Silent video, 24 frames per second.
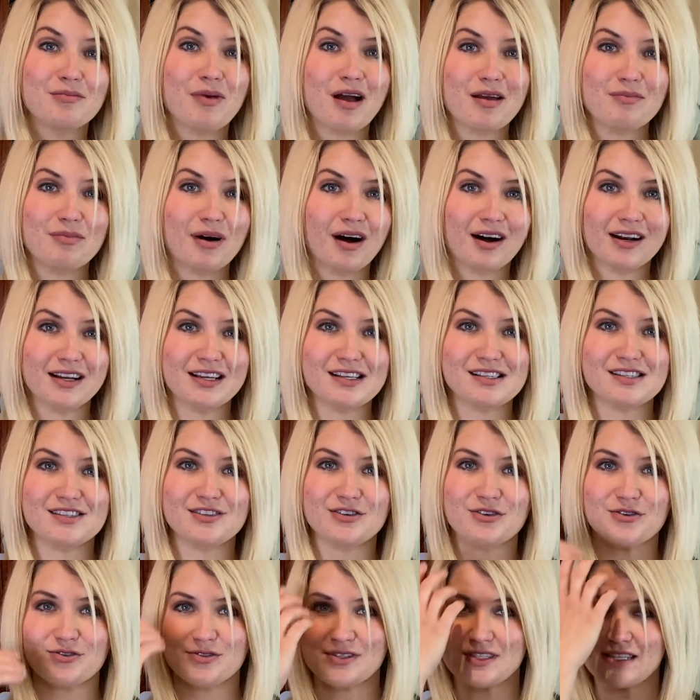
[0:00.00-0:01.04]
my
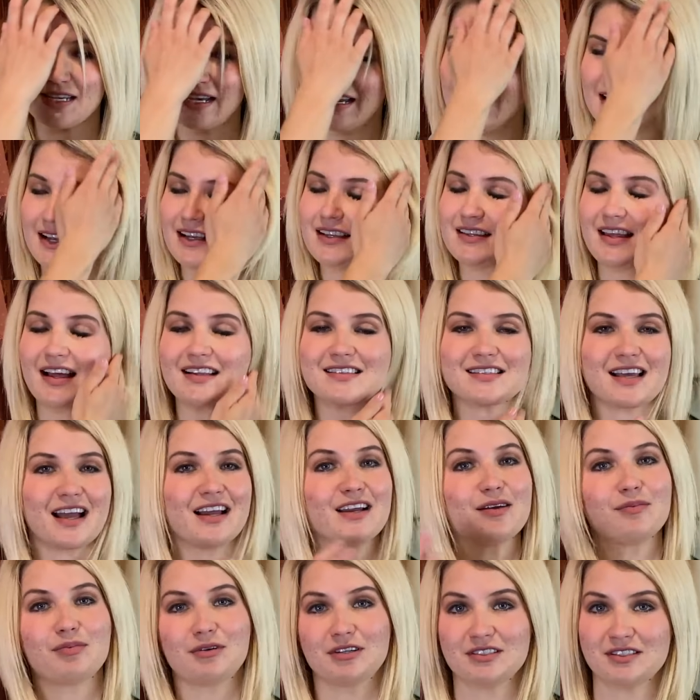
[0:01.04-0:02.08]
bodysuits that's kind
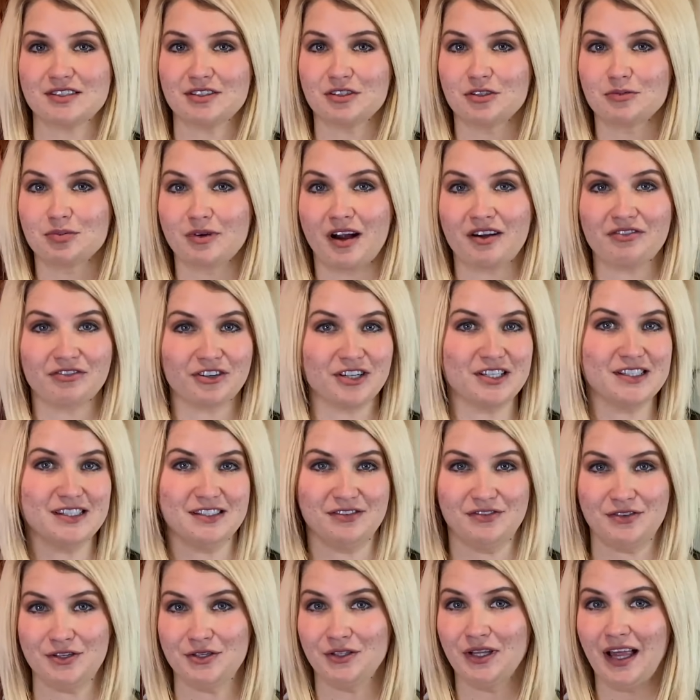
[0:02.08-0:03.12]
of personal preference if
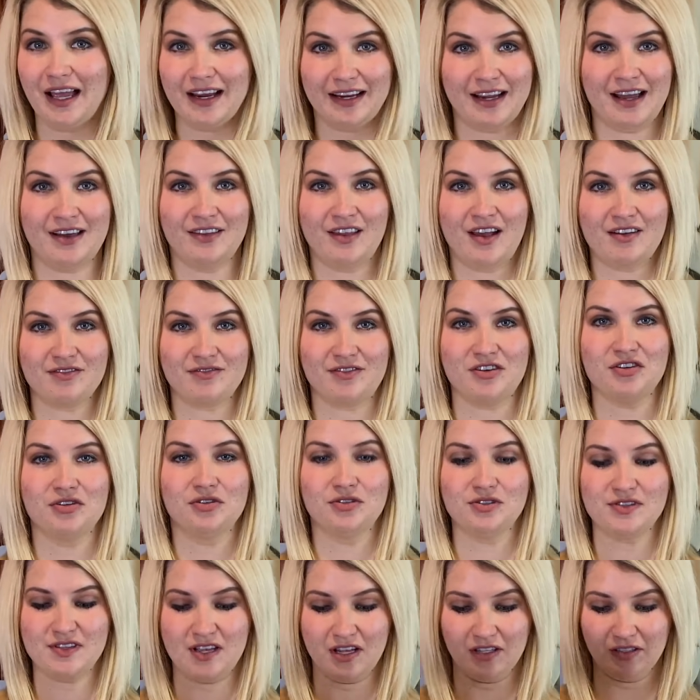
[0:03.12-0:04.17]
you like how that
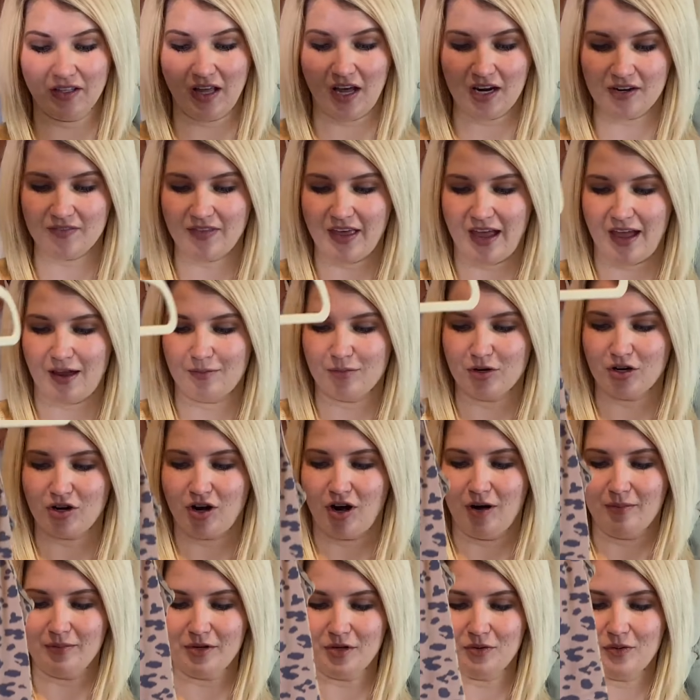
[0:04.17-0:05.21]
feels. A lot of the
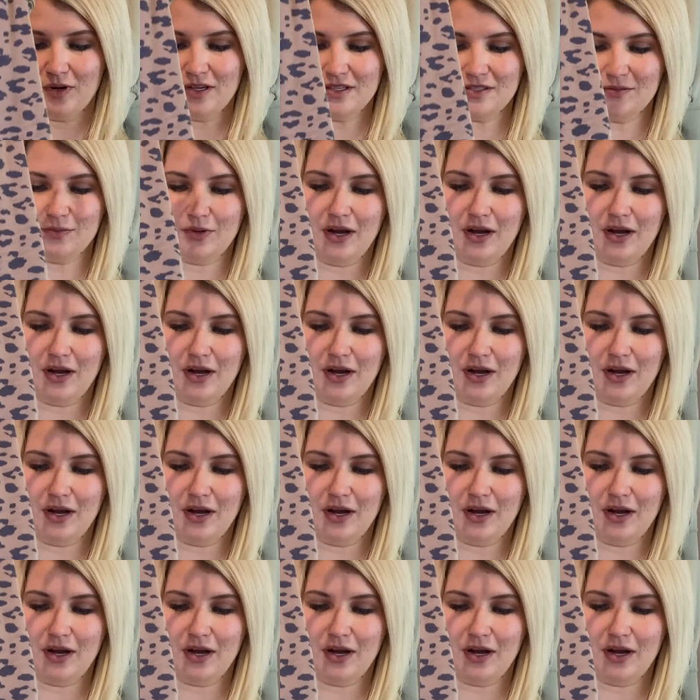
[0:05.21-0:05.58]
Abercrombie ones will